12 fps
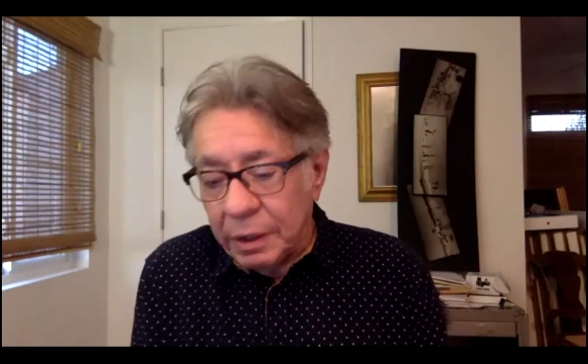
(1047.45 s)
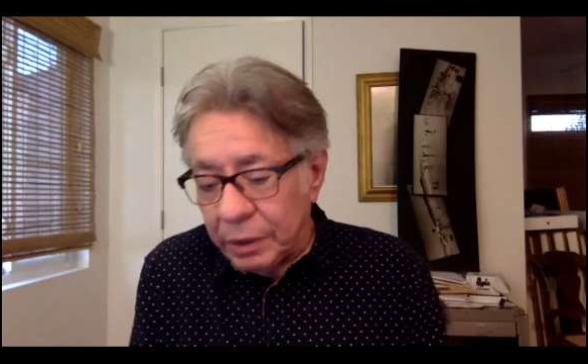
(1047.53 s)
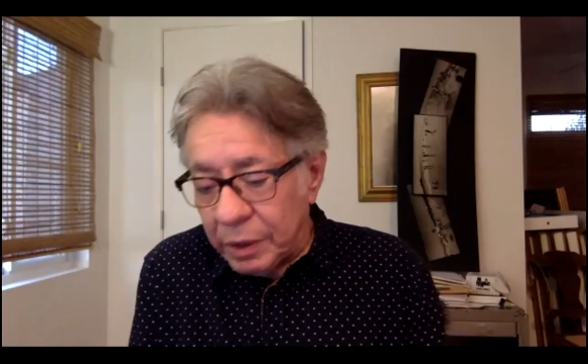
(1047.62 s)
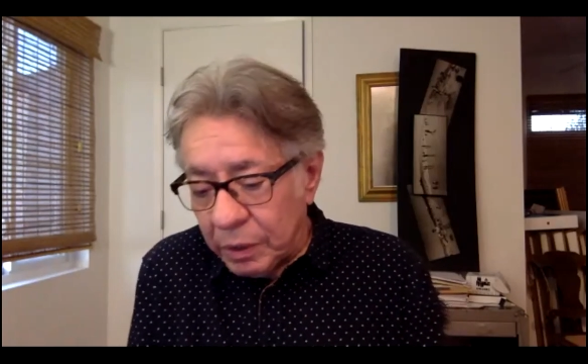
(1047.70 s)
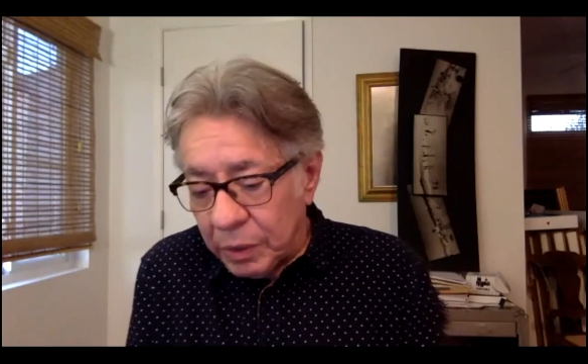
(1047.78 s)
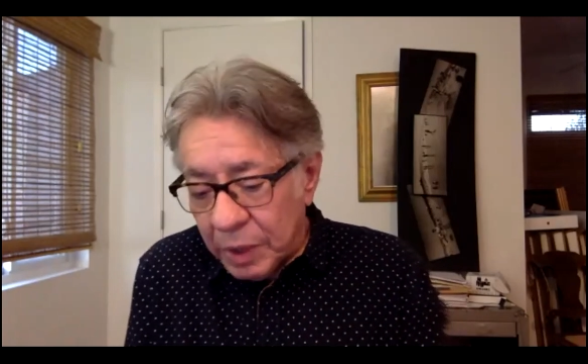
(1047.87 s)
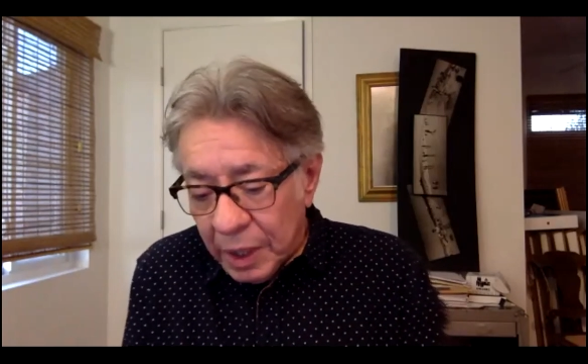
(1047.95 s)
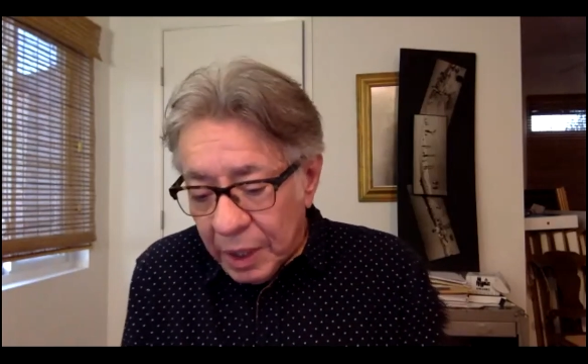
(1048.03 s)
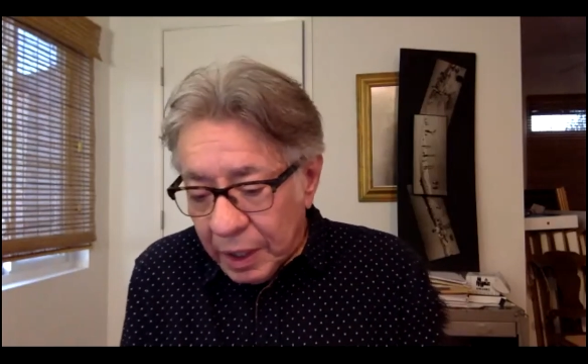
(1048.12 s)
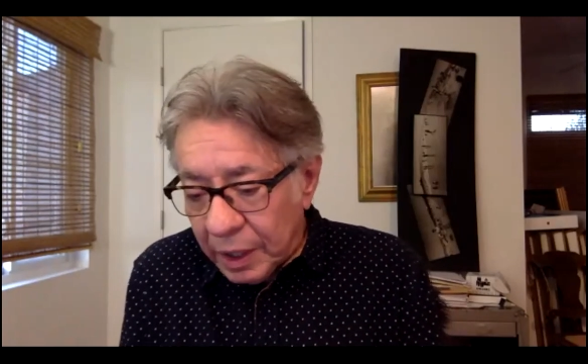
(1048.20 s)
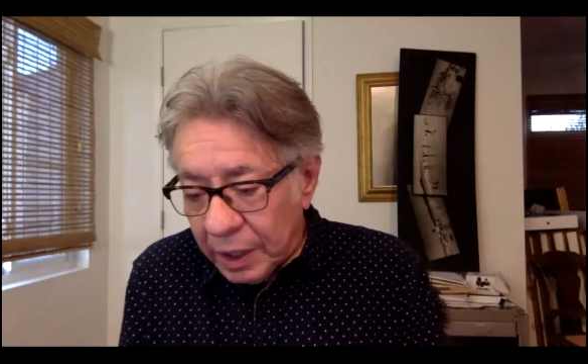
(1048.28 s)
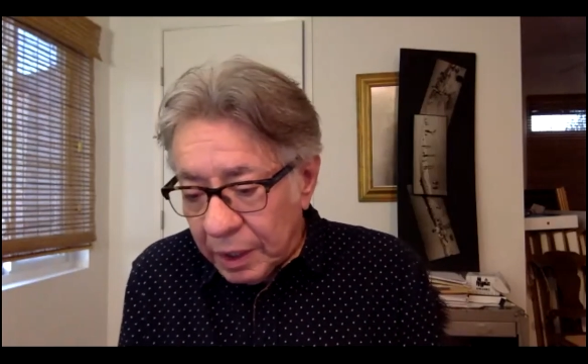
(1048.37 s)
you know,
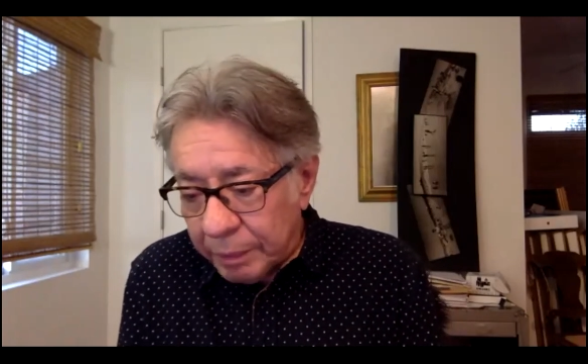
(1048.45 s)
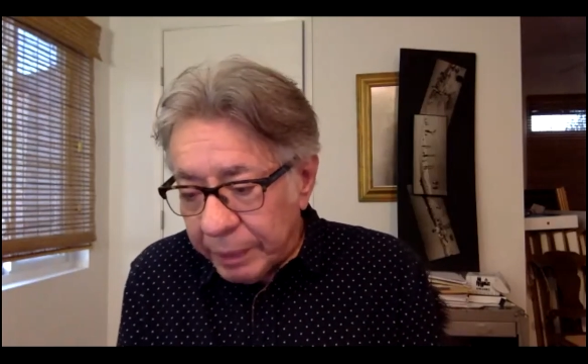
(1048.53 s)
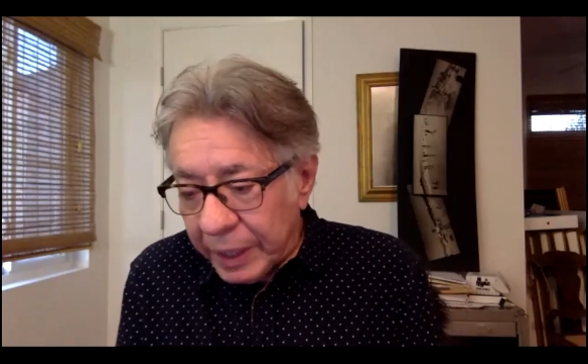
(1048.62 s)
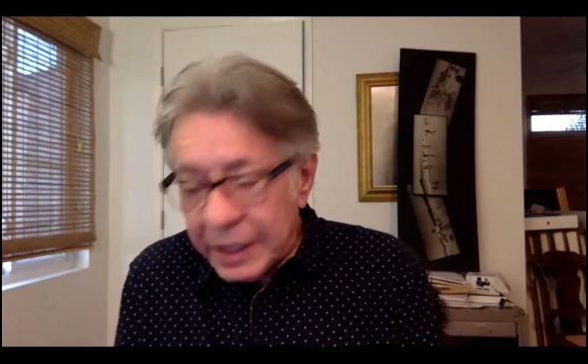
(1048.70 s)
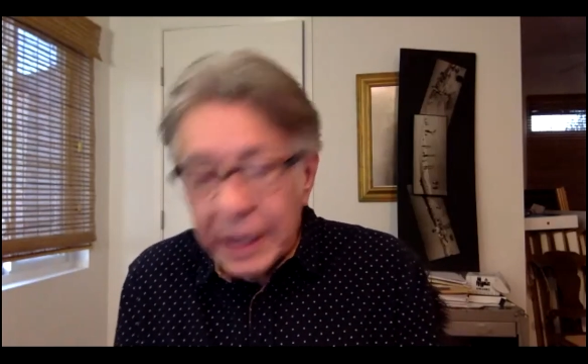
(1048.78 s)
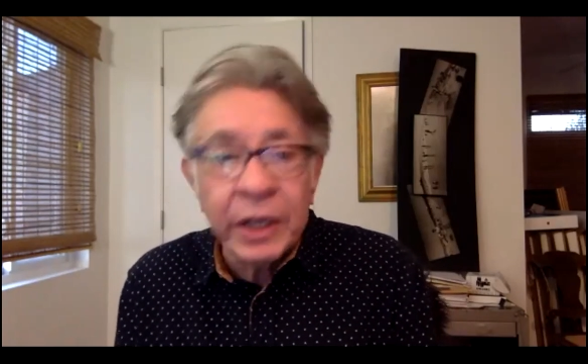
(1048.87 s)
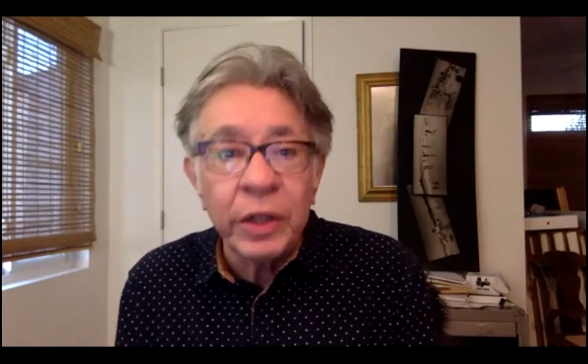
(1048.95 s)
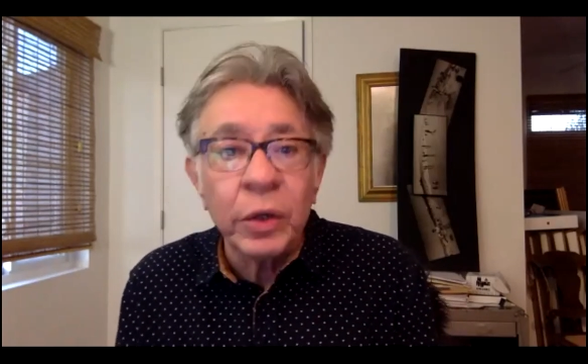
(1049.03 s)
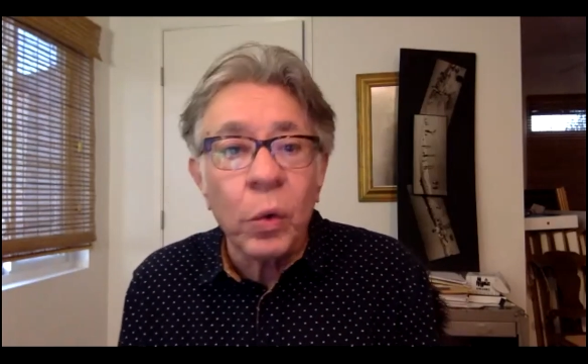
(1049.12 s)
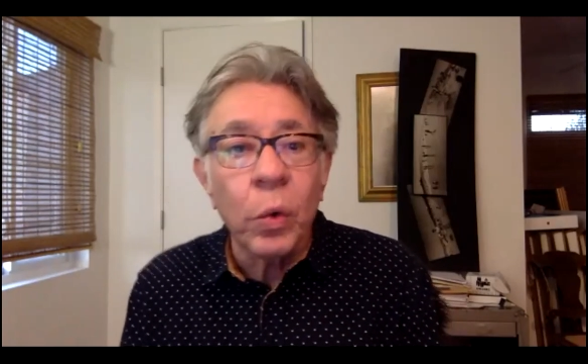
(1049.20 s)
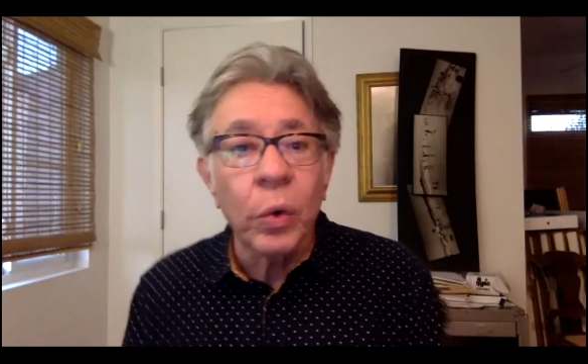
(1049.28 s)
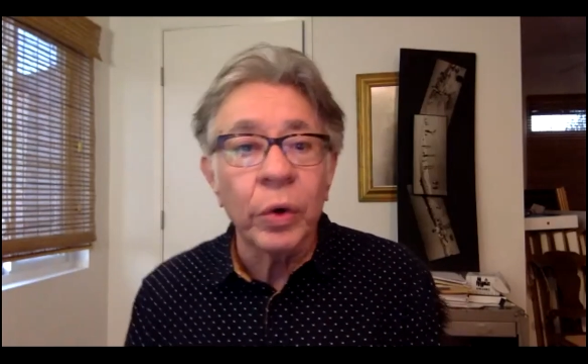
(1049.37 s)
uh, by the end of the
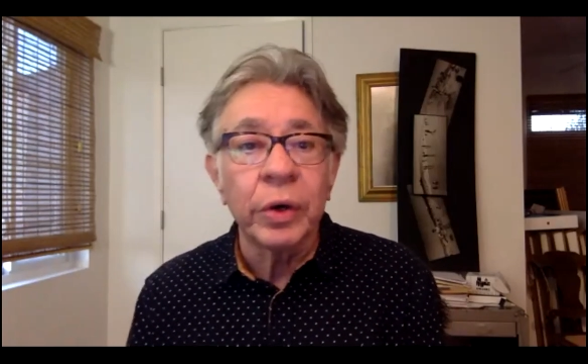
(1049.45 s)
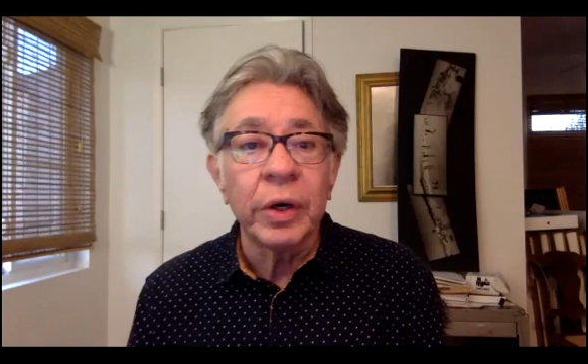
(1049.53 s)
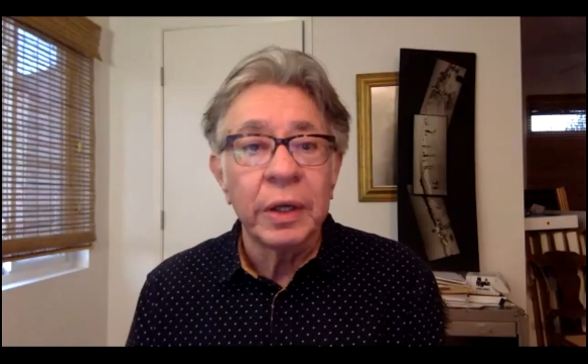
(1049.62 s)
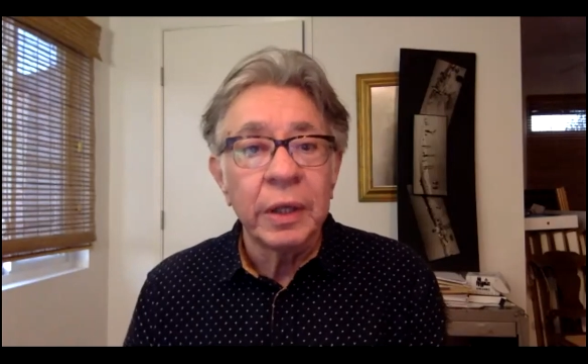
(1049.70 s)
quarter,